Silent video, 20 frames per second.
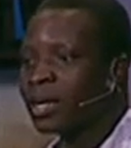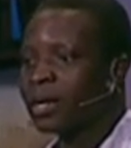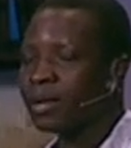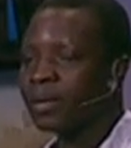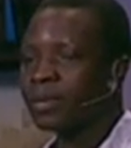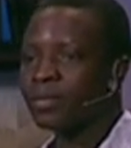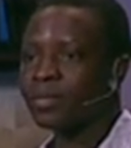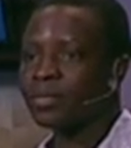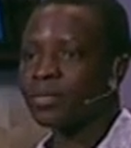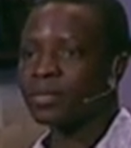
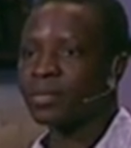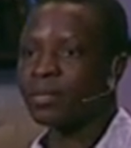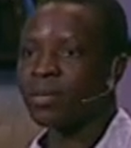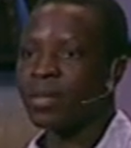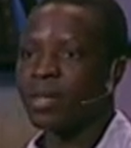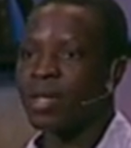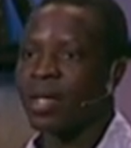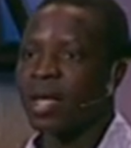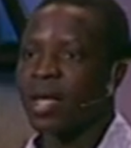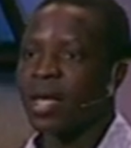
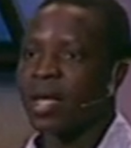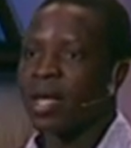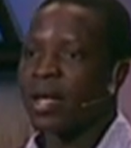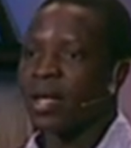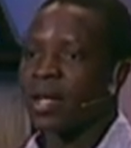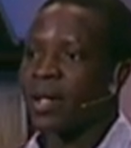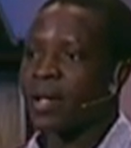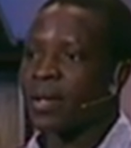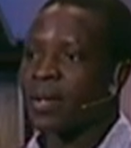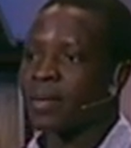
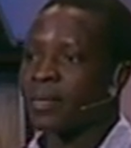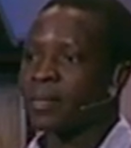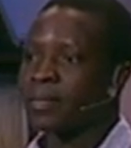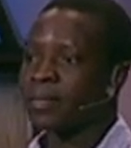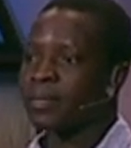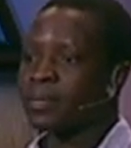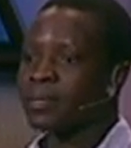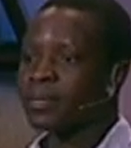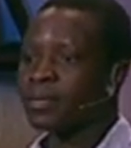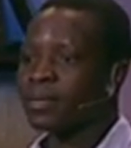
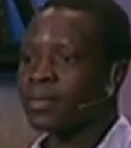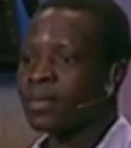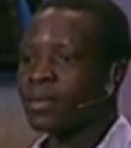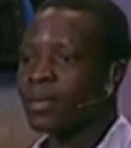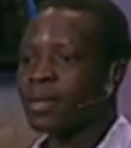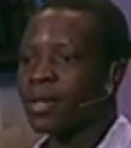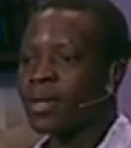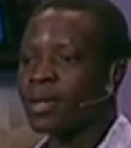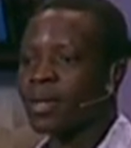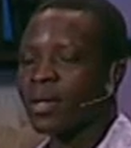
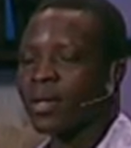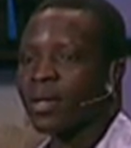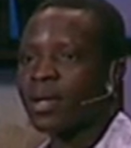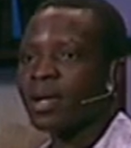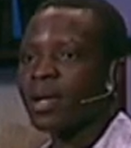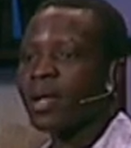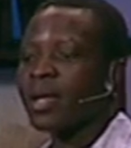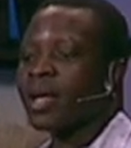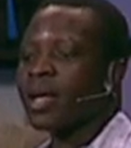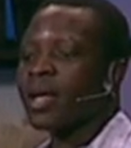
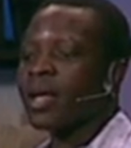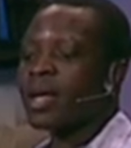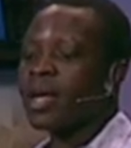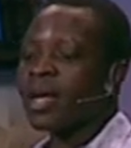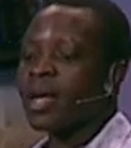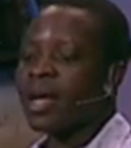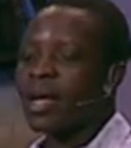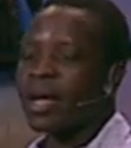No one is speaking in this clip.